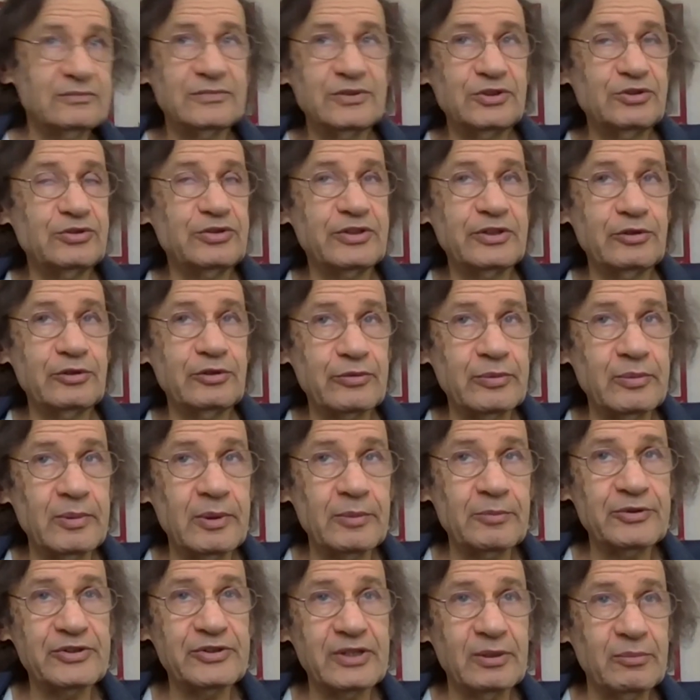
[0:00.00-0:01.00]
still
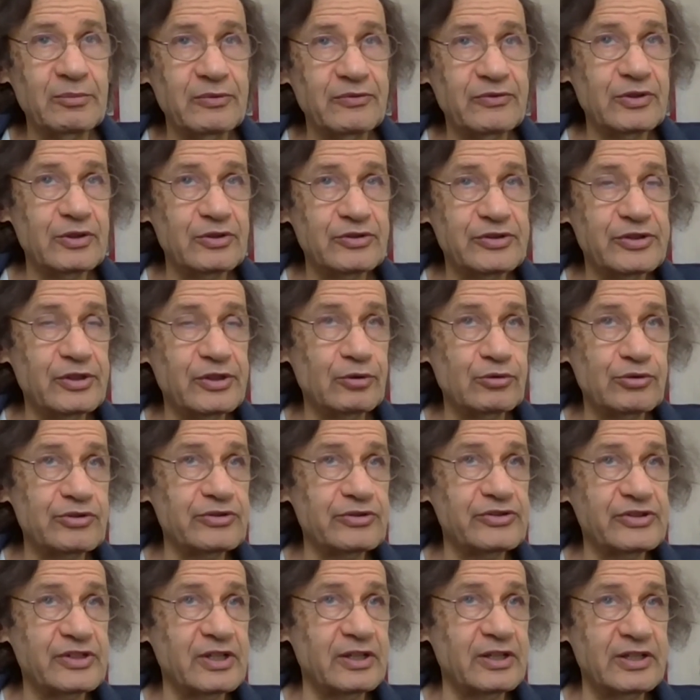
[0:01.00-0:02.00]
remember some of your
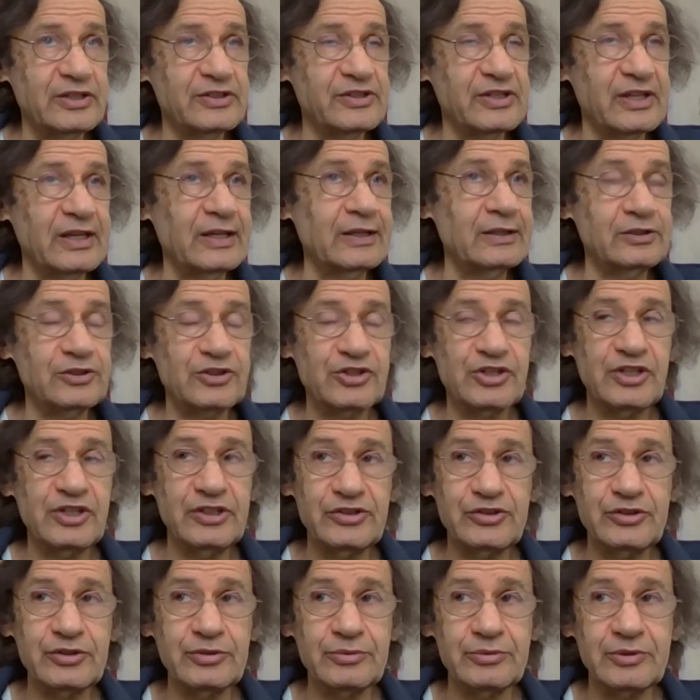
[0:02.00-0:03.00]
social studies English
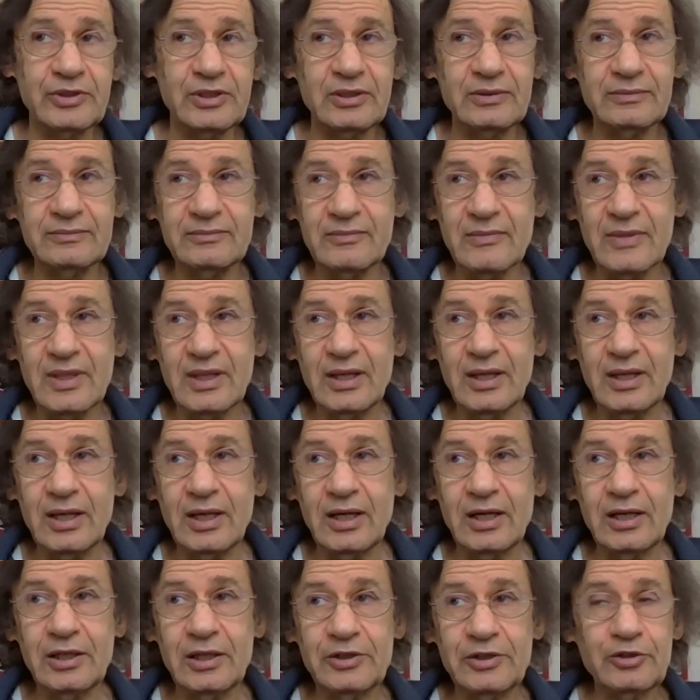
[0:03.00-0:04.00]
history,
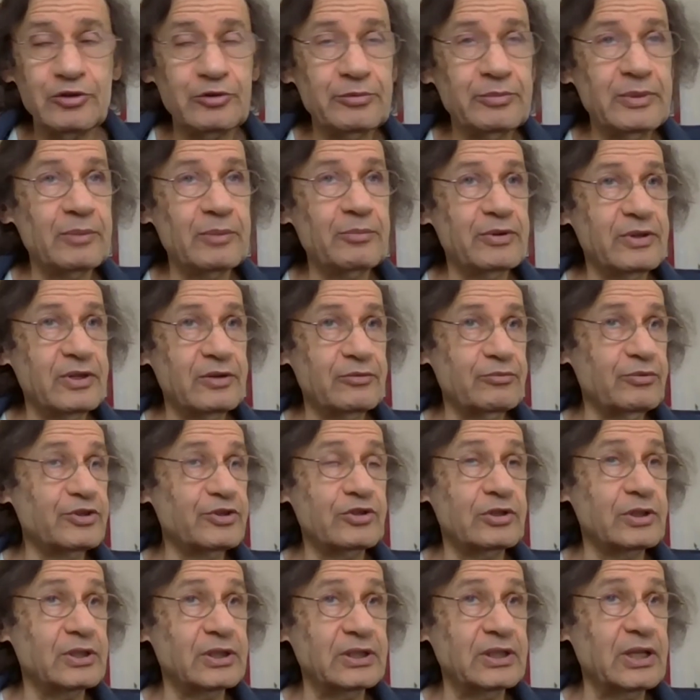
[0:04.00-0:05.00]
you remember that
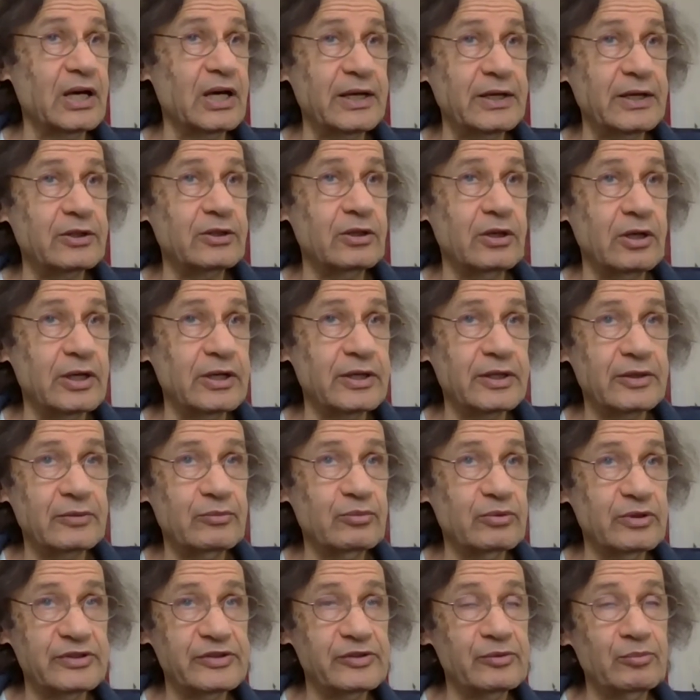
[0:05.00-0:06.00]
Richard the Lionhearted
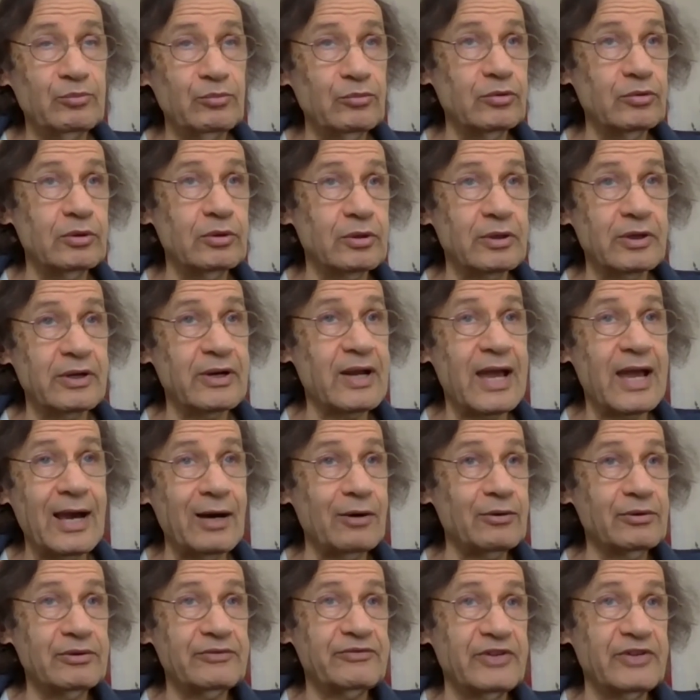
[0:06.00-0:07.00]
was more
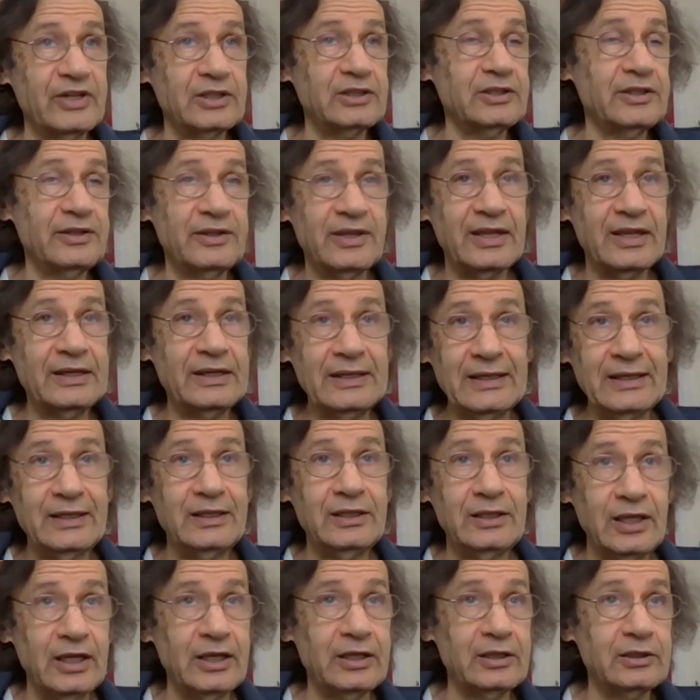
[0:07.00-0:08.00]
out of England than
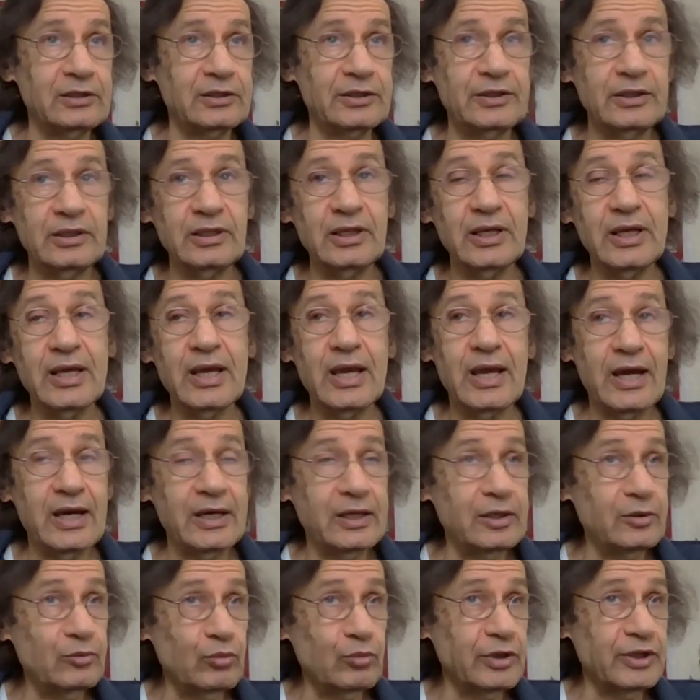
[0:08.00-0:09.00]
in England,
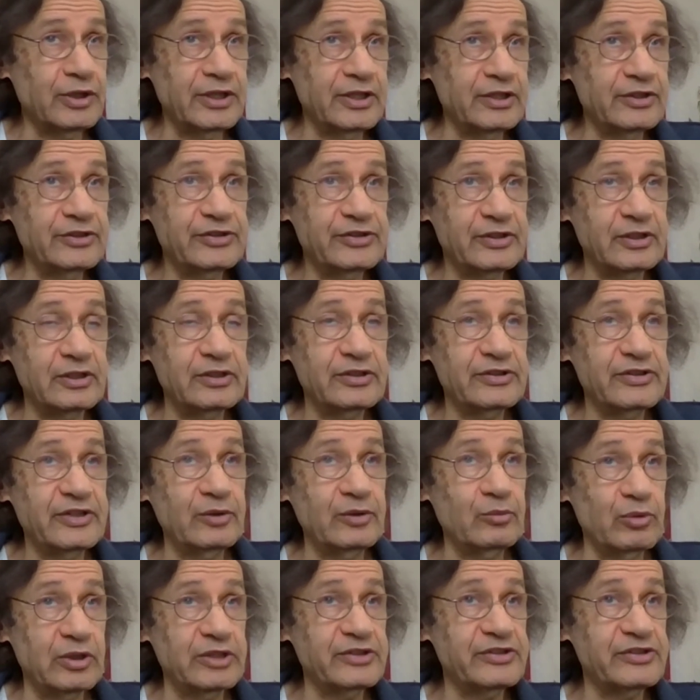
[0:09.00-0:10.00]
and in one instance he
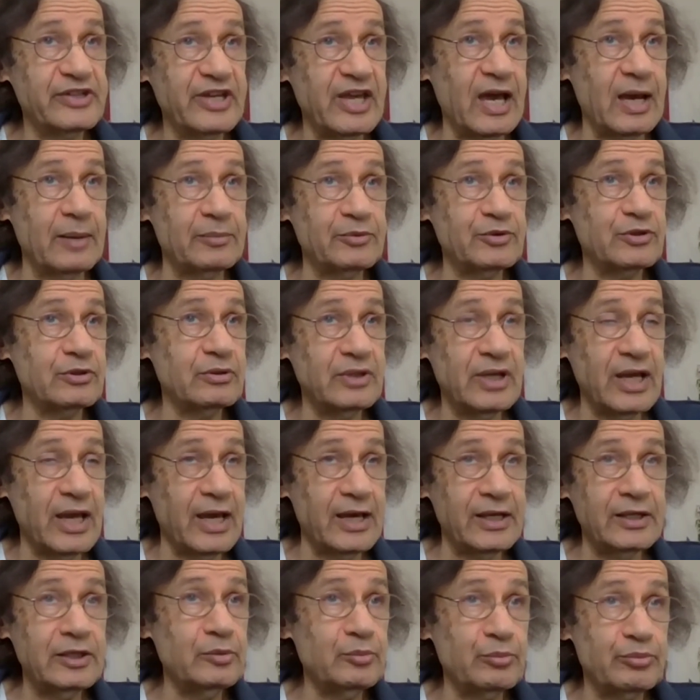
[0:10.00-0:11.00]
was captured
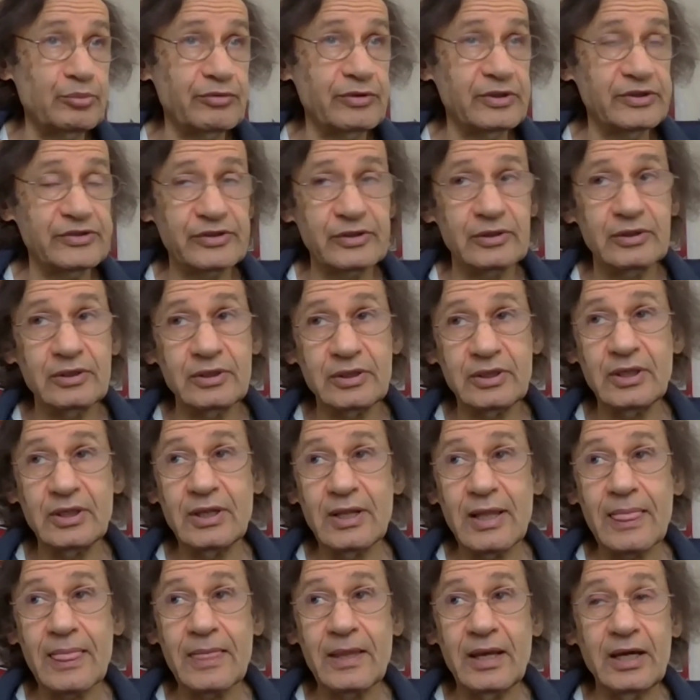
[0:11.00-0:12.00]
and imprisoned,
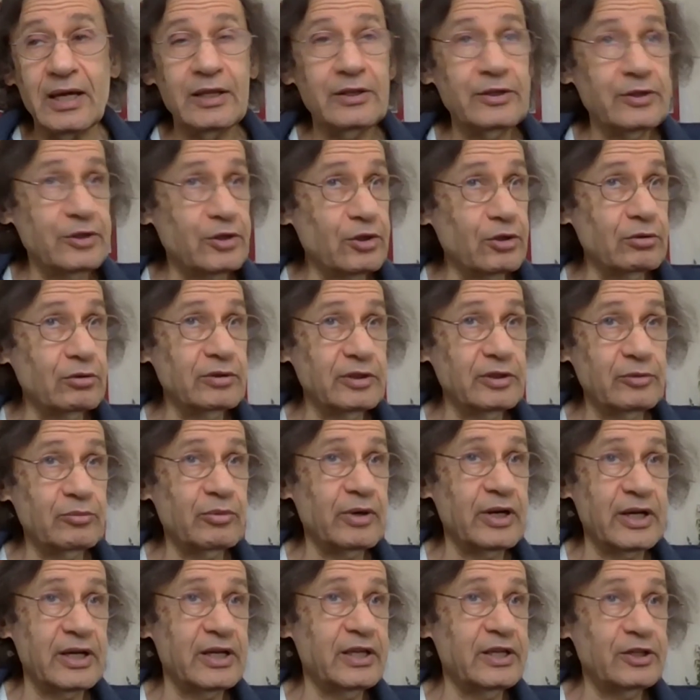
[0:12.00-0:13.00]
and the only
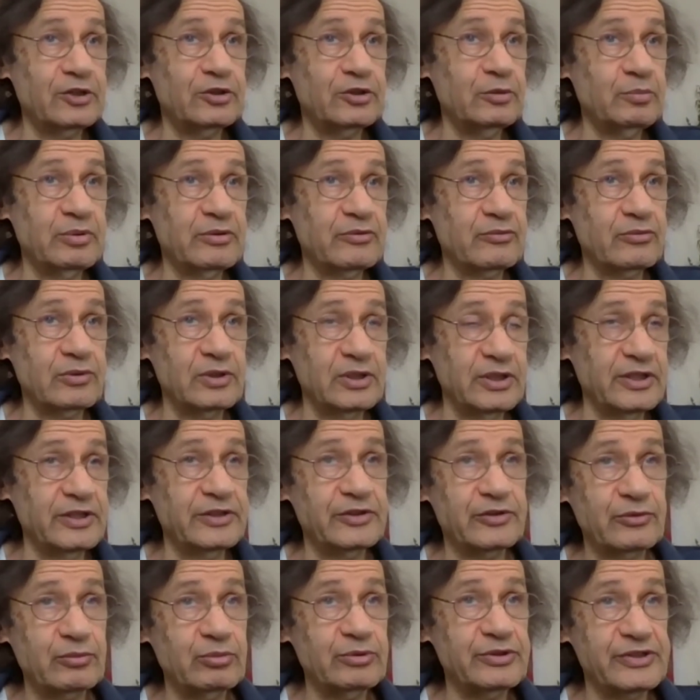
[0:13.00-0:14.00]
way he could be
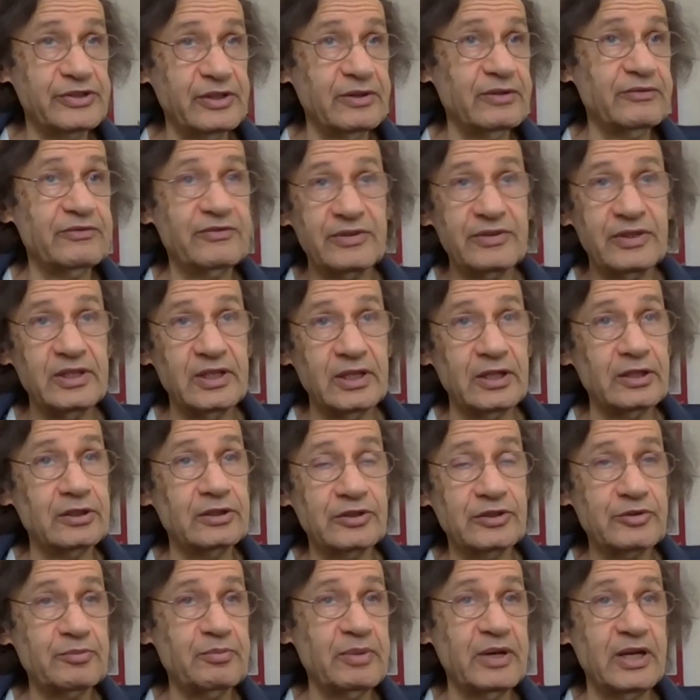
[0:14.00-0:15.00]
released was if the
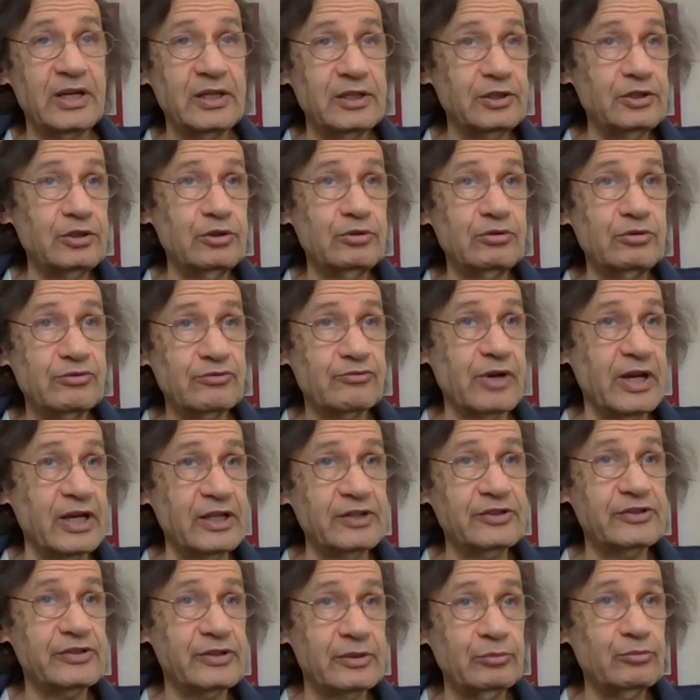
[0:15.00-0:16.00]
English paid a huge
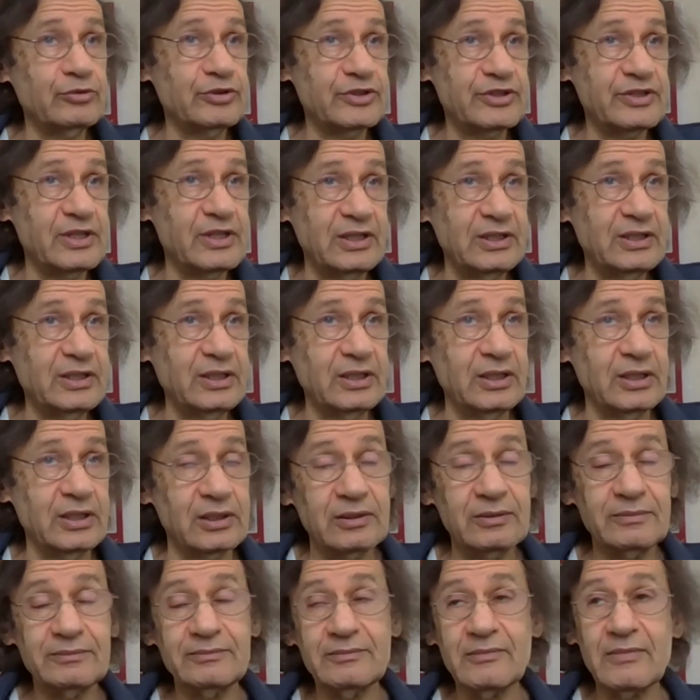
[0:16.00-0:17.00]
ransom, which they did.